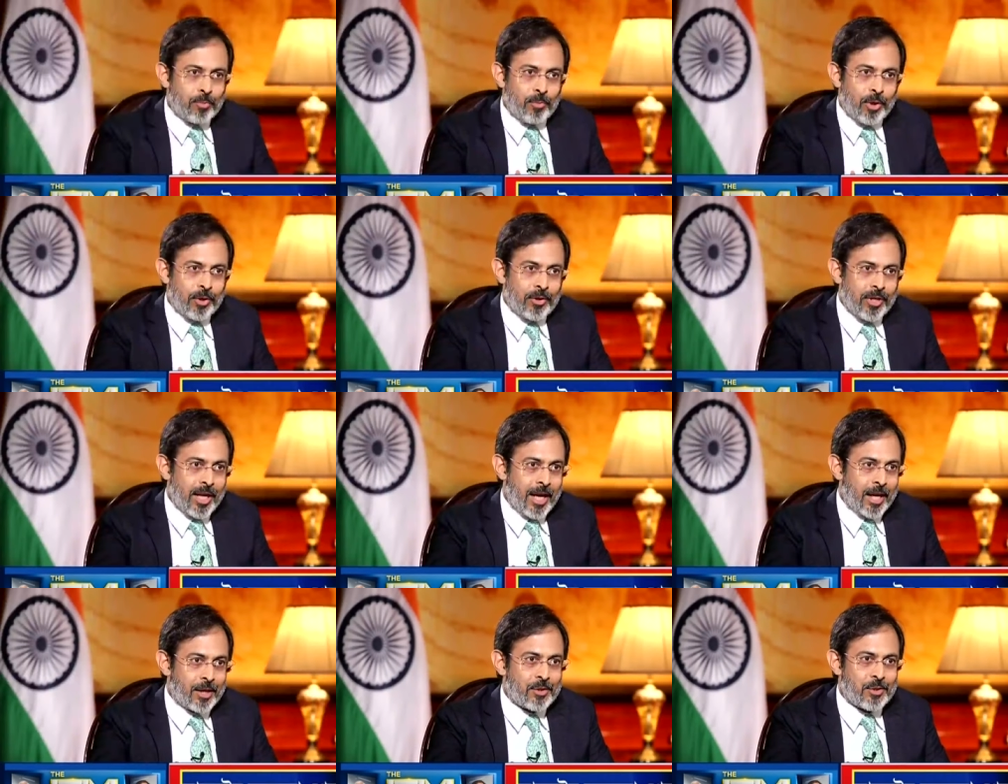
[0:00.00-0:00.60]
more
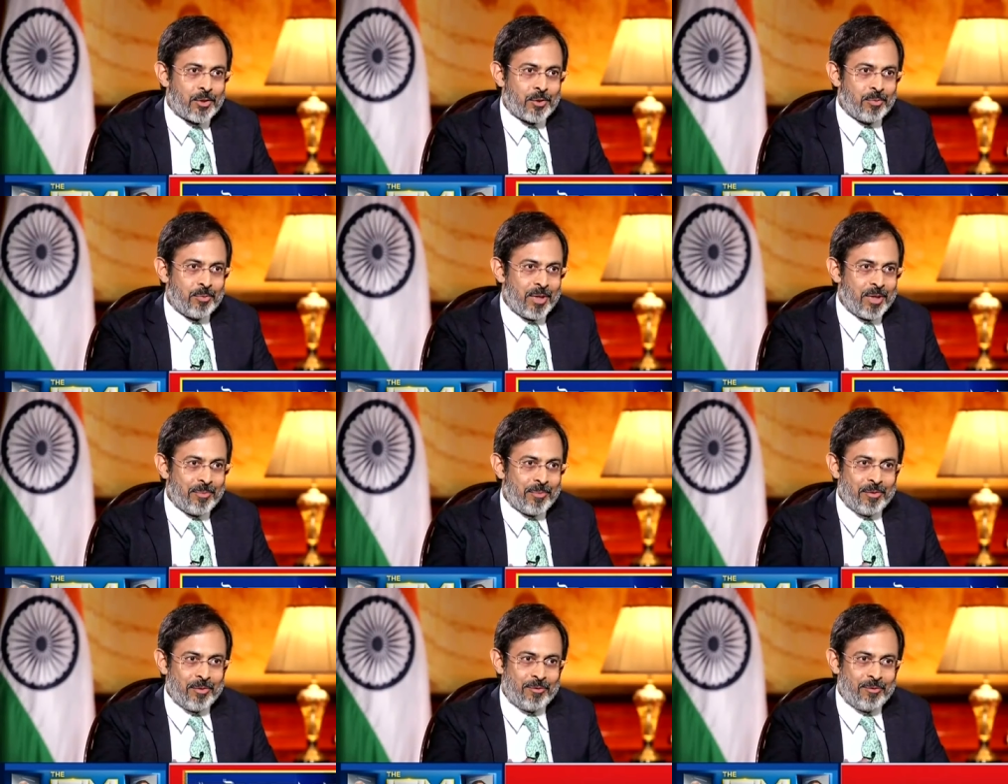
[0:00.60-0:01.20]
relaxed to me
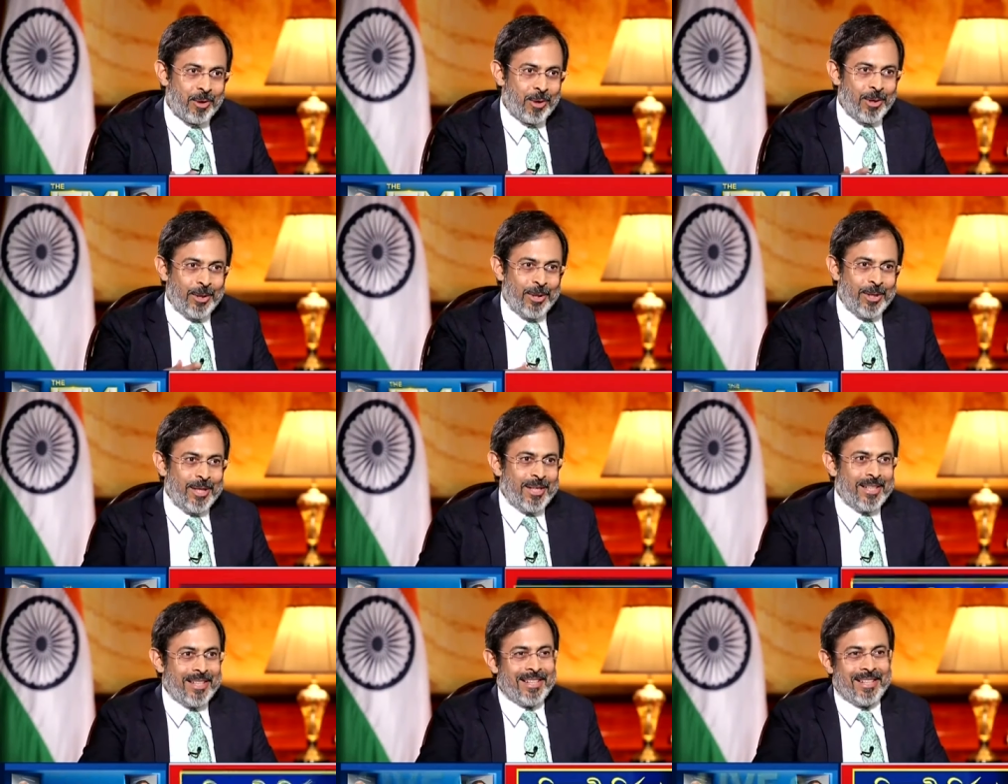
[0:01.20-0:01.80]
before.
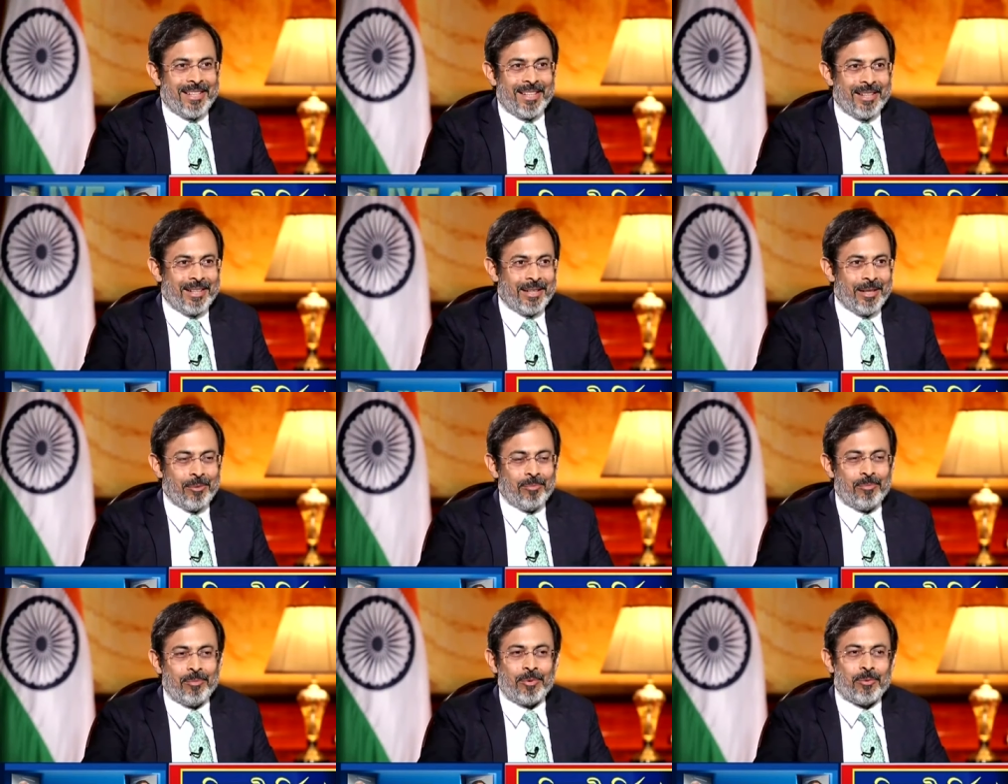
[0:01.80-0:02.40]

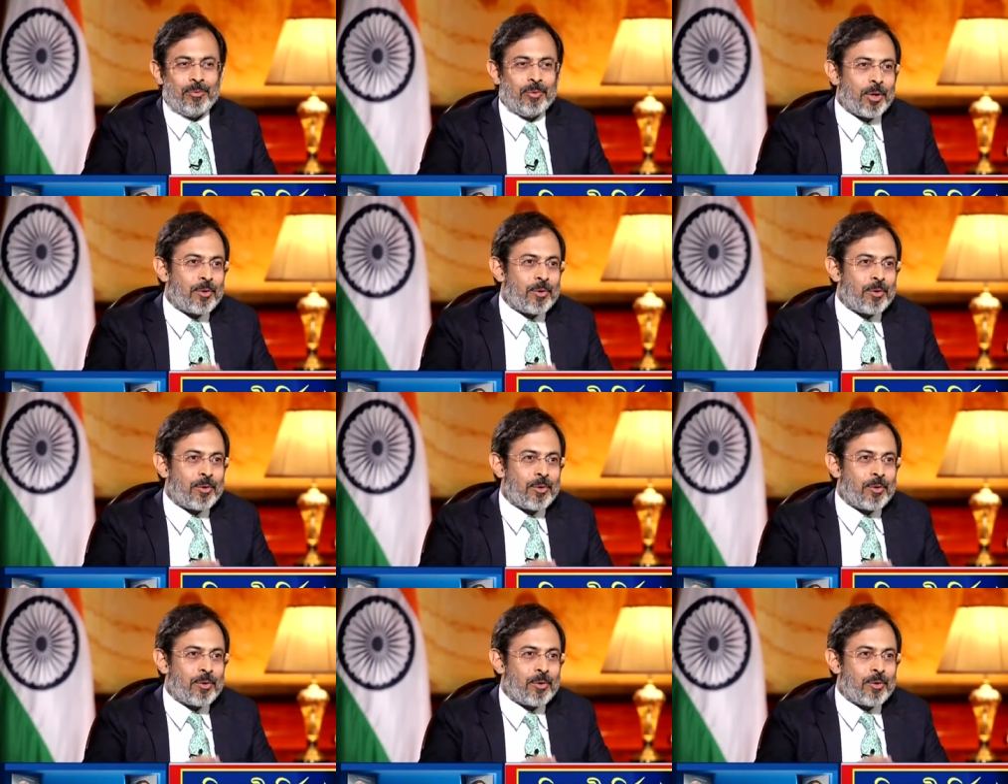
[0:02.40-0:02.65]
Uh, what